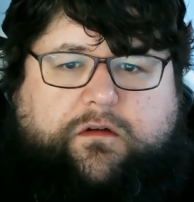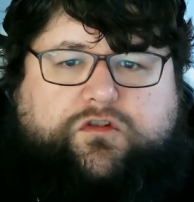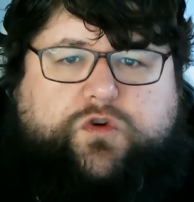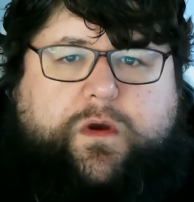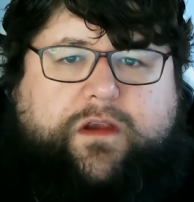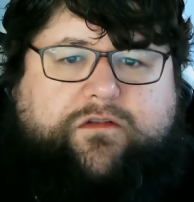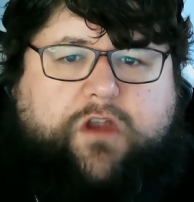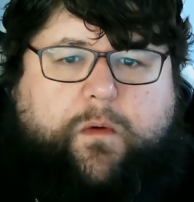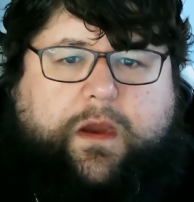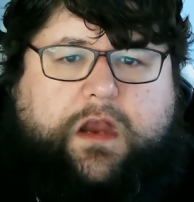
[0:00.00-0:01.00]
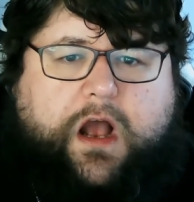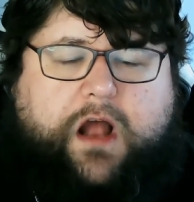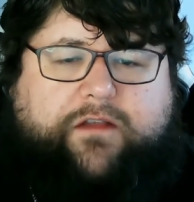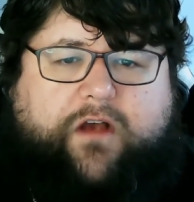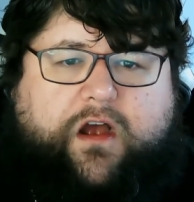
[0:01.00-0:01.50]
Joy is knowing
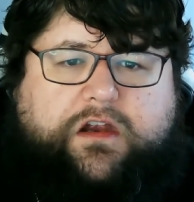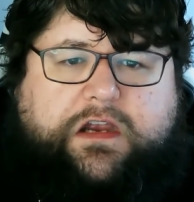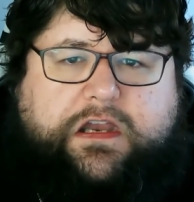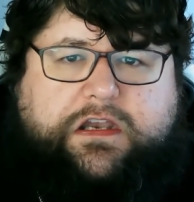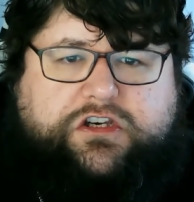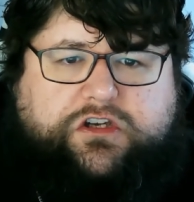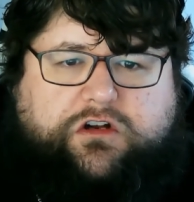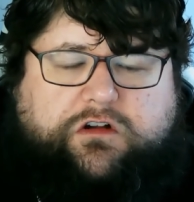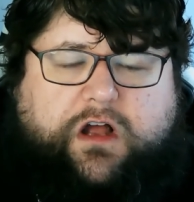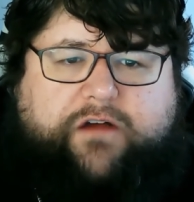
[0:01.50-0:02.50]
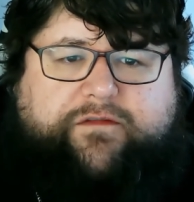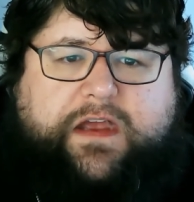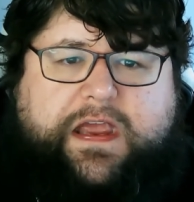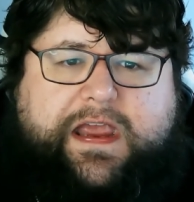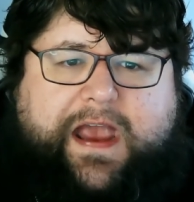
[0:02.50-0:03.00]
God's unconditional love
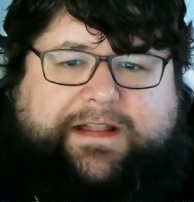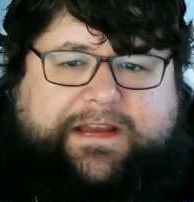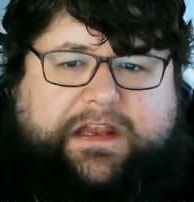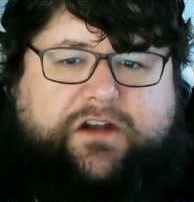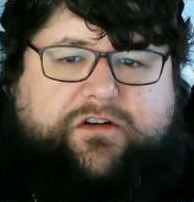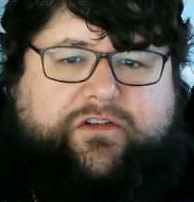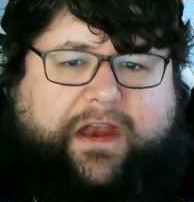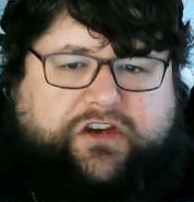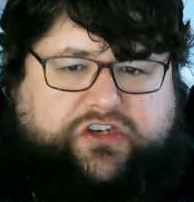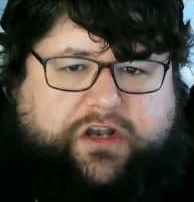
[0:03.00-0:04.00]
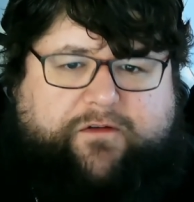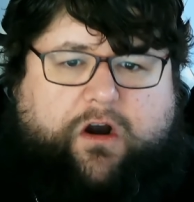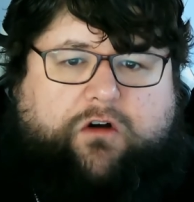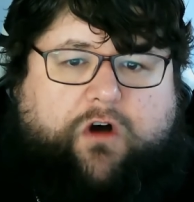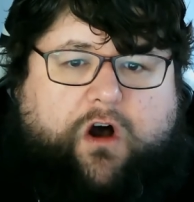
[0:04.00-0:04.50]
at the intersection of
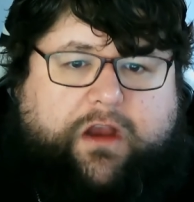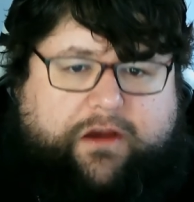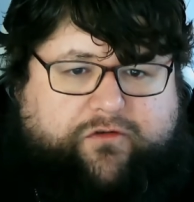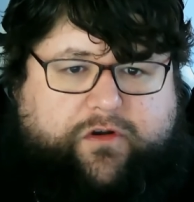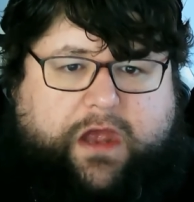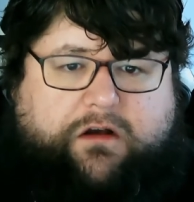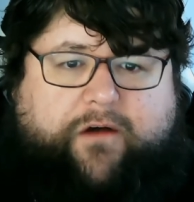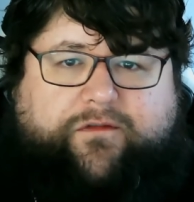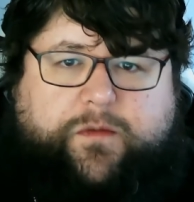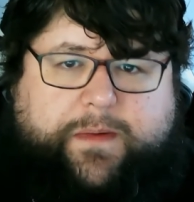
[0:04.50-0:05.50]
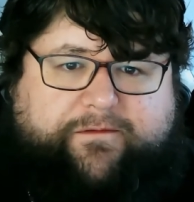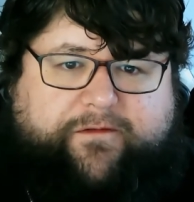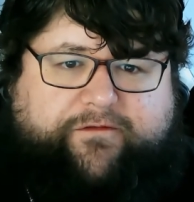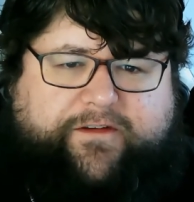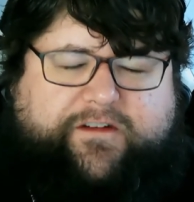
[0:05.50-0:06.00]
our longing for that love to be
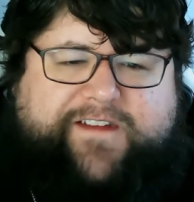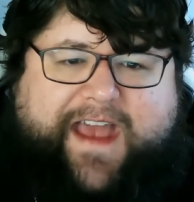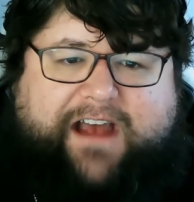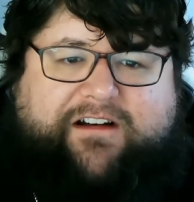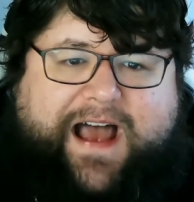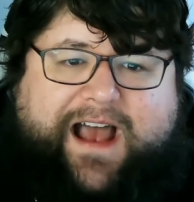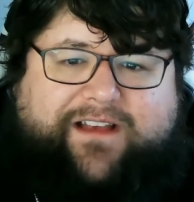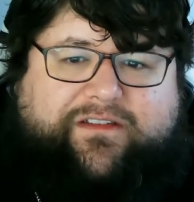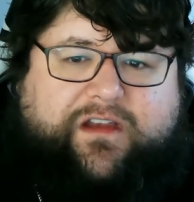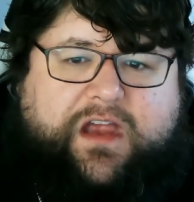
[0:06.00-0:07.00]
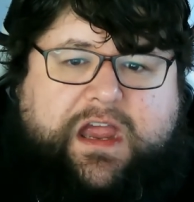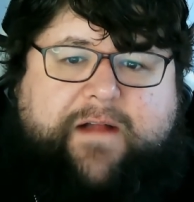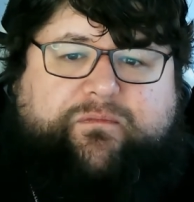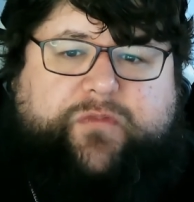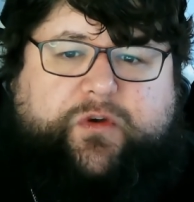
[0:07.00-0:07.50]
fulfilled at last
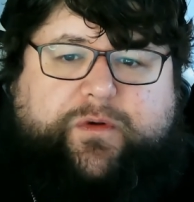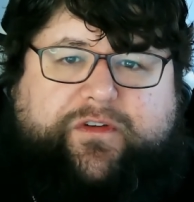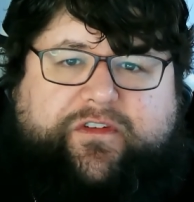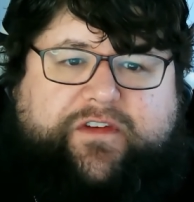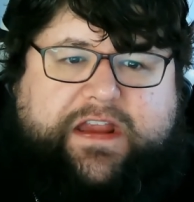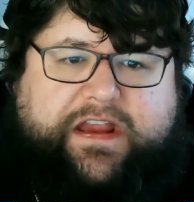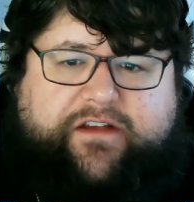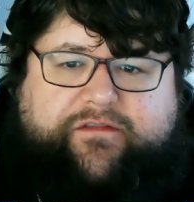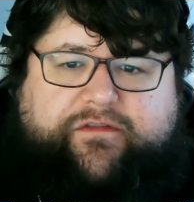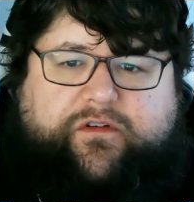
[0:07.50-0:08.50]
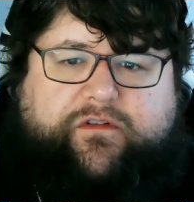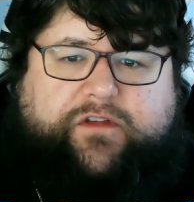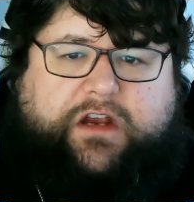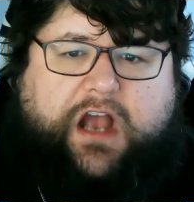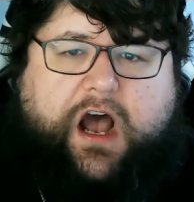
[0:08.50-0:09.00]
and to receive
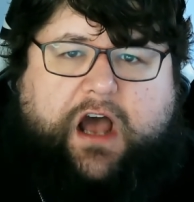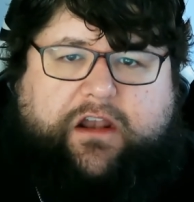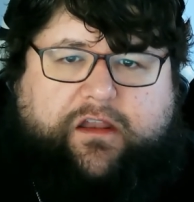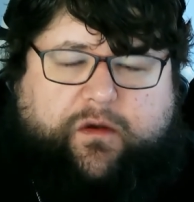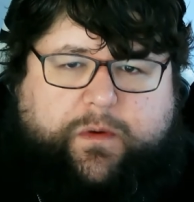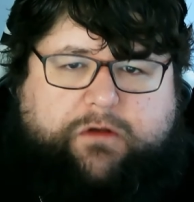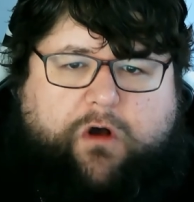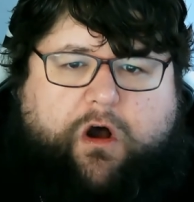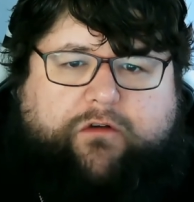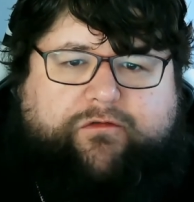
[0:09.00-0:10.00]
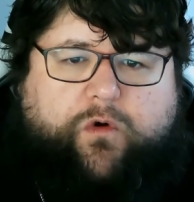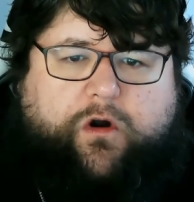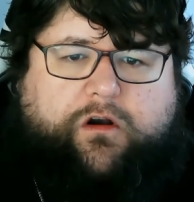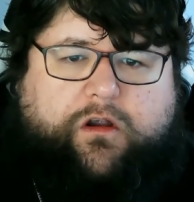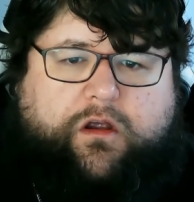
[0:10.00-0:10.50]
the God that we long for.